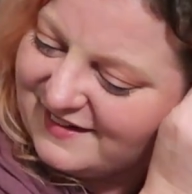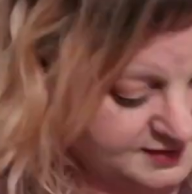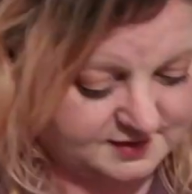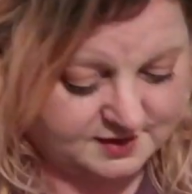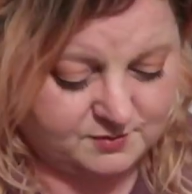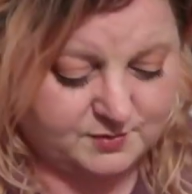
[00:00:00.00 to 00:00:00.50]

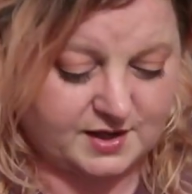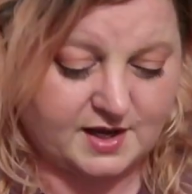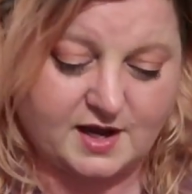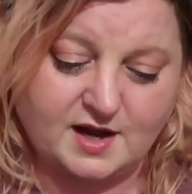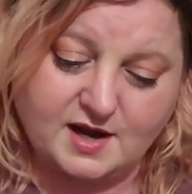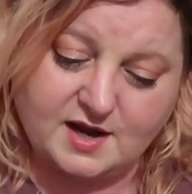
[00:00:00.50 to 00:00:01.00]
And then we
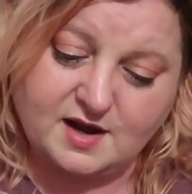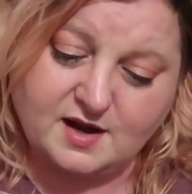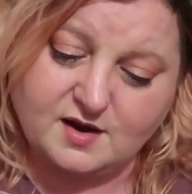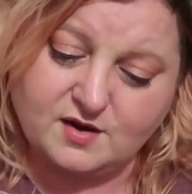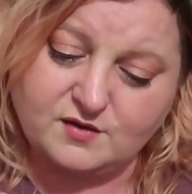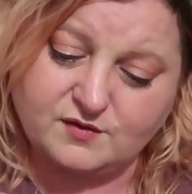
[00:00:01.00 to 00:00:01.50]

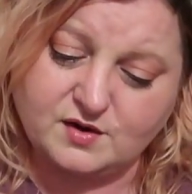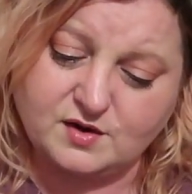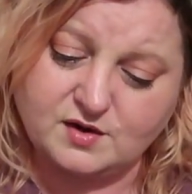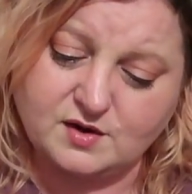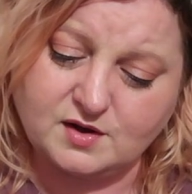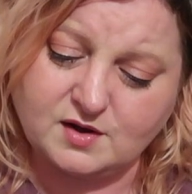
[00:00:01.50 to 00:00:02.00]
have
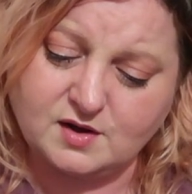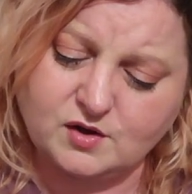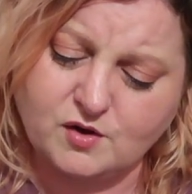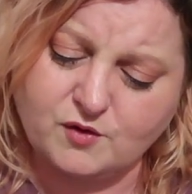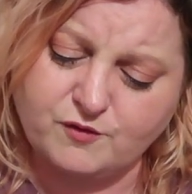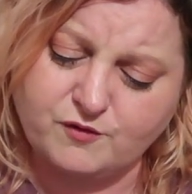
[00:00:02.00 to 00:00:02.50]

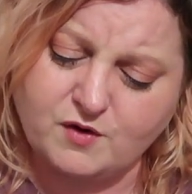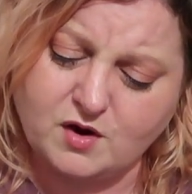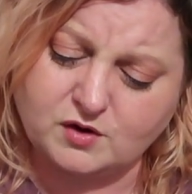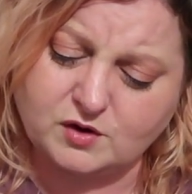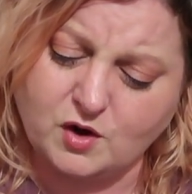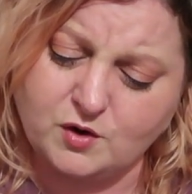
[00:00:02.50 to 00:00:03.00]
Cove,
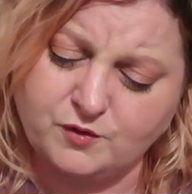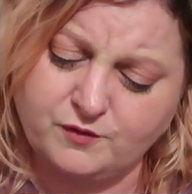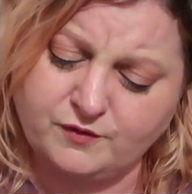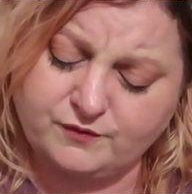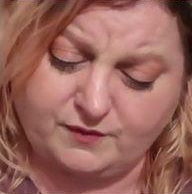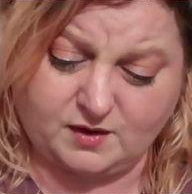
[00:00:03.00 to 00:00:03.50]

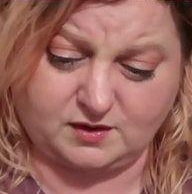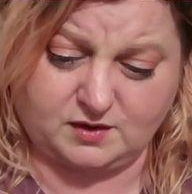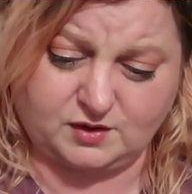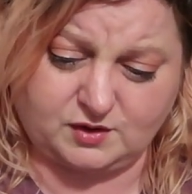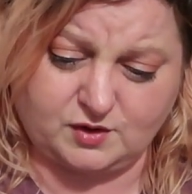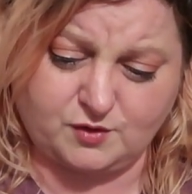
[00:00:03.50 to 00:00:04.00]
Cove,
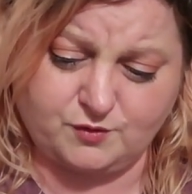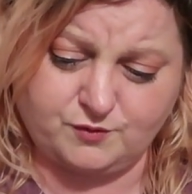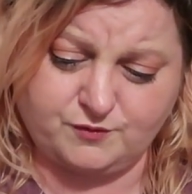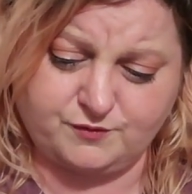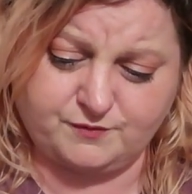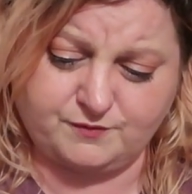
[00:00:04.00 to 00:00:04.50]

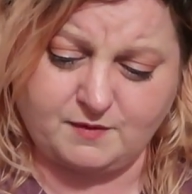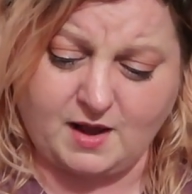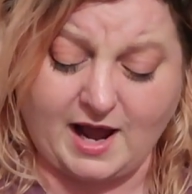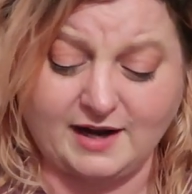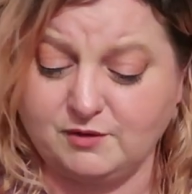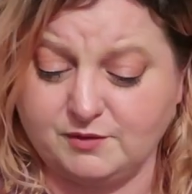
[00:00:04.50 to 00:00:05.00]
Cove,
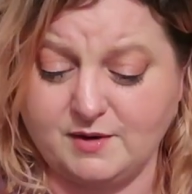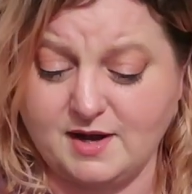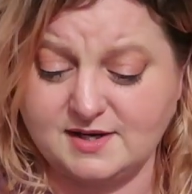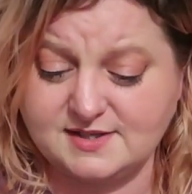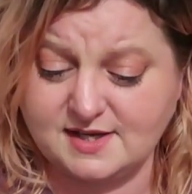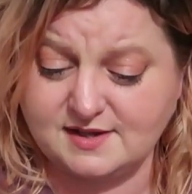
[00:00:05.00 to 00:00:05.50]
I don't know
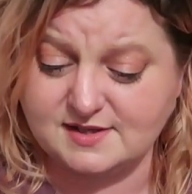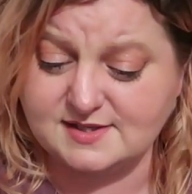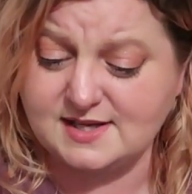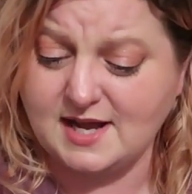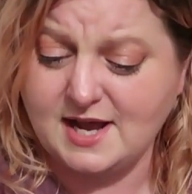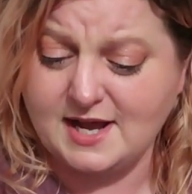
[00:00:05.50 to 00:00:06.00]
how to say this.